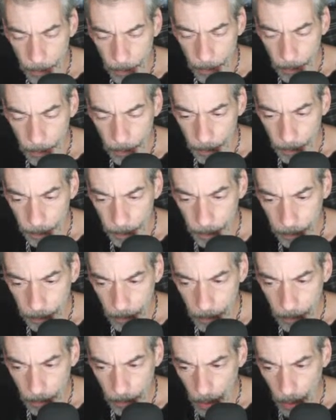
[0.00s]

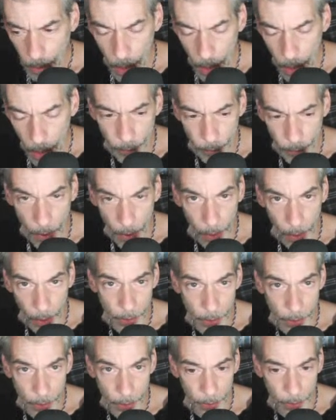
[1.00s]
confines, the
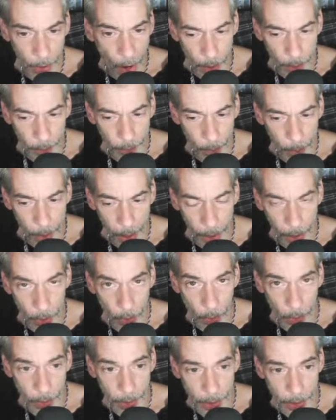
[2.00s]
environs of the black
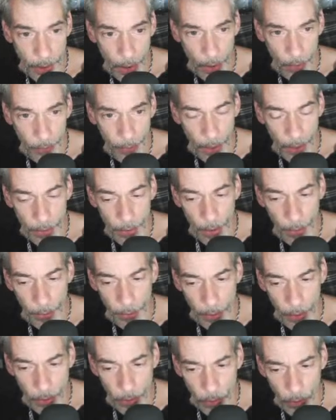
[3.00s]
hole itself. It has nothing
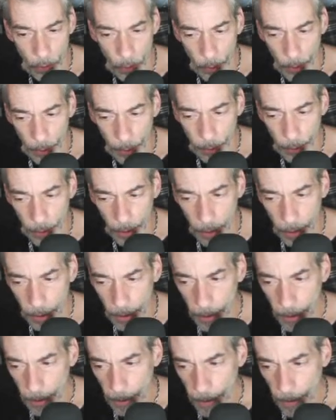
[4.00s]
to do with the
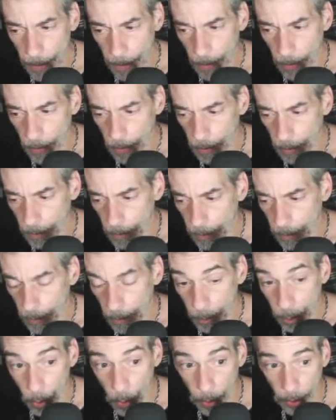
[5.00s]

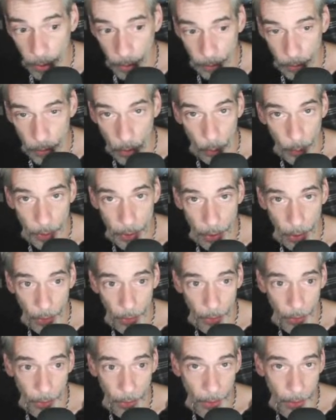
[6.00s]
point of no
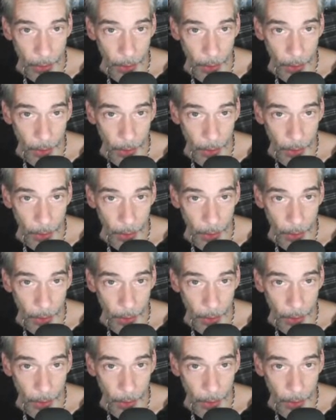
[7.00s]
return.